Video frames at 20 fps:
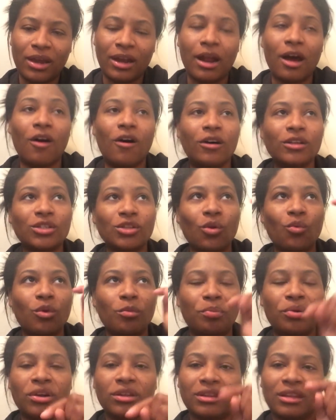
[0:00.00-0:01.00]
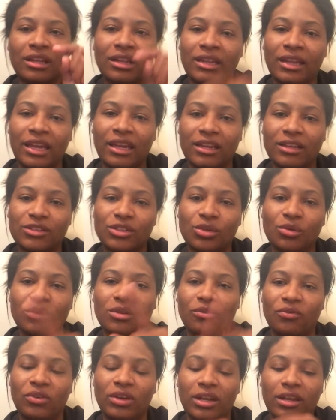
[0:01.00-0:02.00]
And I also will put the link to
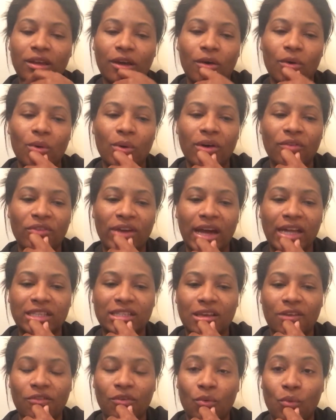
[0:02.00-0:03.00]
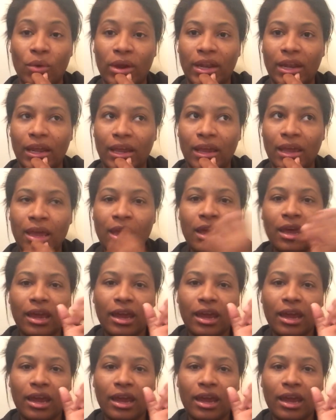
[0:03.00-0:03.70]
the video of G O T seven winning